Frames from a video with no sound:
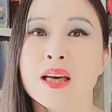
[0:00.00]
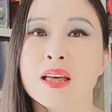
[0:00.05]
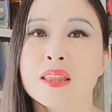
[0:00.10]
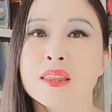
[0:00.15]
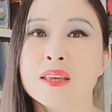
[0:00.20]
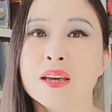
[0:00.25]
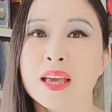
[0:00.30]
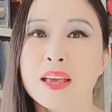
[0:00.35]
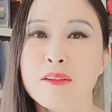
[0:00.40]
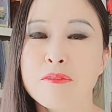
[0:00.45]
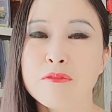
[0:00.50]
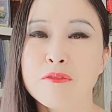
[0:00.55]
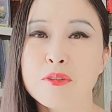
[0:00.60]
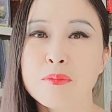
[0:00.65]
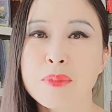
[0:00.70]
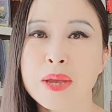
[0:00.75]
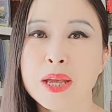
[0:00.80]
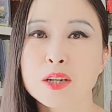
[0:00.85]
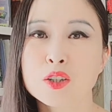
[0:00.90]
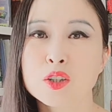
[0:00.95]
The
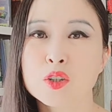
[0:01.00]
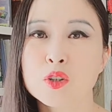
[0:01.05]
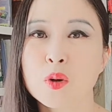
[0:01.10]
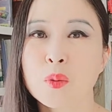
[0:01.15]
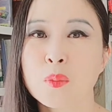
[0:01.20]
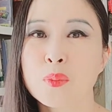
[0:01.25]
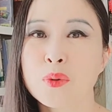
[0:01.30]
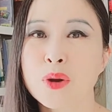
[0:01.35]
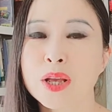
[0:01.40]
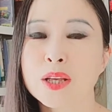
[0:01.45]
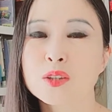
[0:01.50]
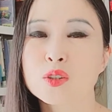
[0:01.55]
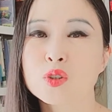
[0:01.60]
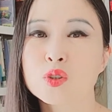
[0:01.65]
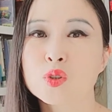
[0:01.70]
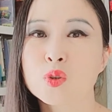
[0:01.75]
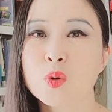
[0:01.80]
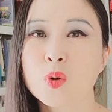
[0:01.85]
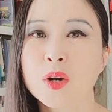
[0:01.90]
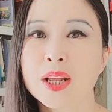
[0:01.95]
information your brain
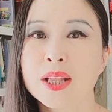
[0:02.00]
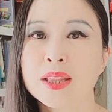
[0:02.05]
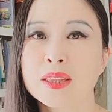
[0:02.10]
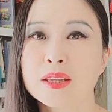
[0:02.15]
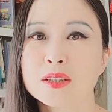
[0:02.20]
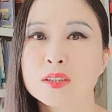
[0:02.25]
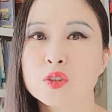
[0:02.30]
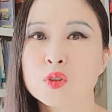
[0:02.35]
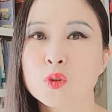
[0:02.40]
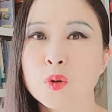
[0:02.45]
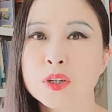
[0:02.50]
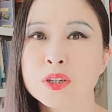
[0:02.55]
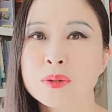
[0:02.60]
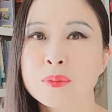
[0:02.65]
stored in the short-term